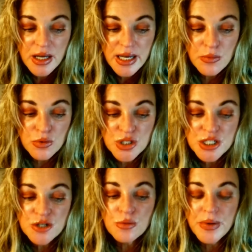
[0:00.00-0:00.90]
It will
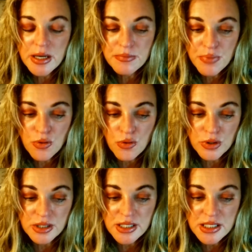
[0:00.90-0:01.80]
still be
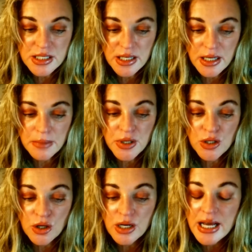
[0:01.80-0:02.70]
important this year, but
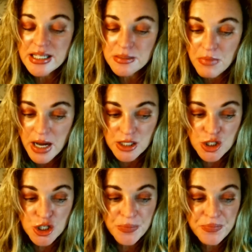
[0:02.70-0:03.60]
not as
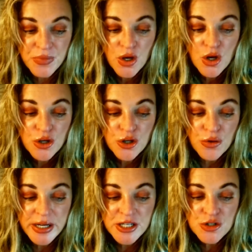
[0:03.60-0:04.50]
much.
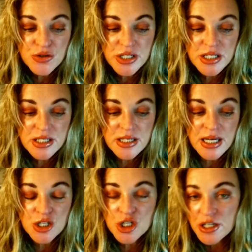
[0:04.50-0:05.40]
Your interests
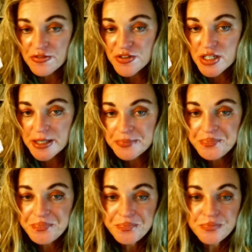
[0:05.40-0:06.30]
are shifting
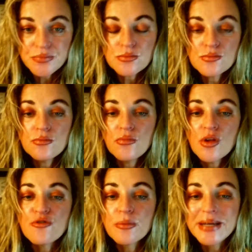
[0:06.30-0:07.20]

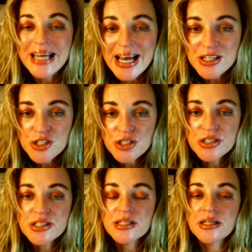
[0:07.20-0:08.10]
from
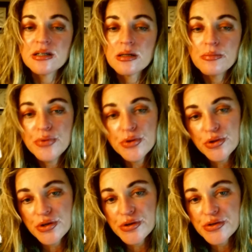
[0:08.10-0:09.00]
gadgets and
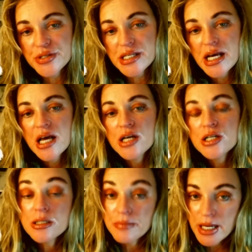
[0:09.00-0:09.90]
computers
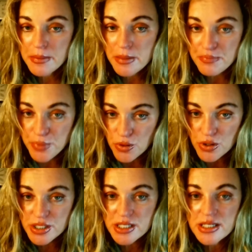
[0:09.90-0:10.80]
to maybe
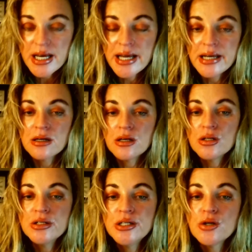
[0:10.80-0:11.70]
books and,
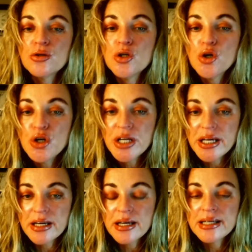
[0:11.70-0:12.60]
you know,
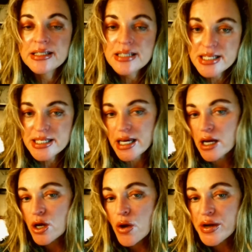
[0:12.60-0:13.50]
learning and listening
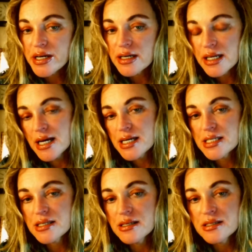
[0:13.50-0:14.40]
and going to
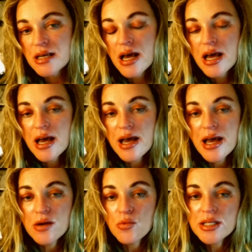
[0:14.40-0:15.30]
classes
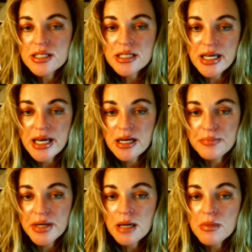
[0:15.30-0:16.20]
and once again
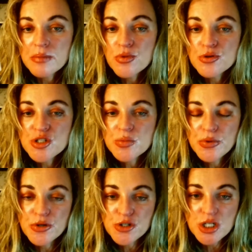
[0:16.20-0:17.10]
becoming more
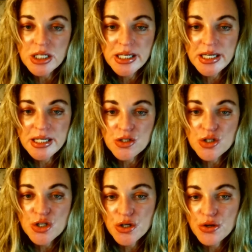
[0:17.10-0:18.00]
spiritually in
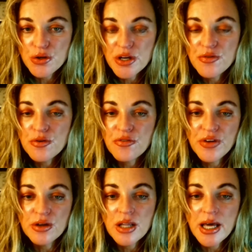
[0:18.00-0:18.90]
tune. If you
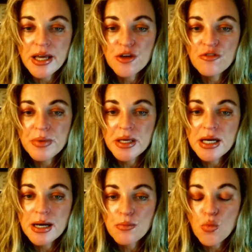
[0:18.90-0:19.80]
feel like you've
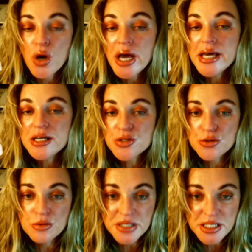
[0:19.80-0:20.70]
become way
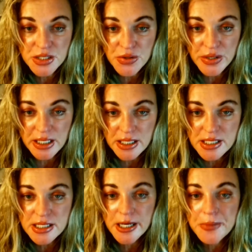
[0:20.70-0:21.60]
too
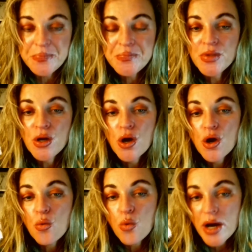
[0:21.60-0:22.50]
materialistic,
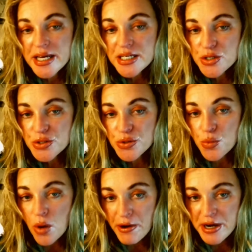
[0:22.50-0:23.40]
way too
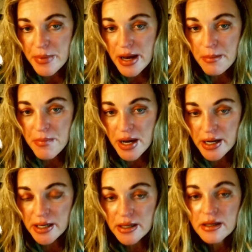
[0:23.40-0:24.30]
worried about
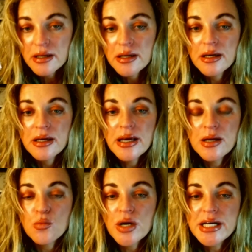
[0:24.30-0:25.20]
money,
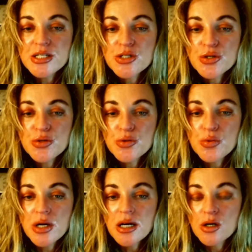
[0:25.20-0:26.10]
and way
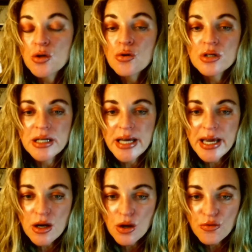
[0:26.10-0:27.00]
to uh, Gordon
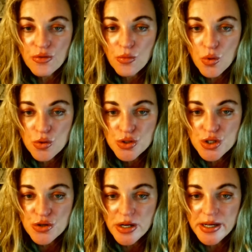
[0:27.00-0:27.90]
Gekko from Wall
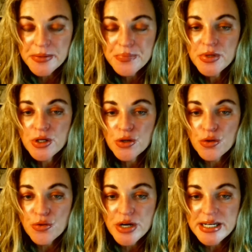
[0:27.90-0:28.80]
Street, you know,
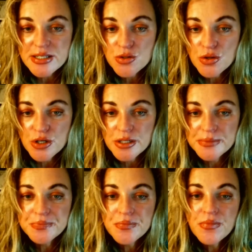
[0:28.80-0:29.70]
greed is good.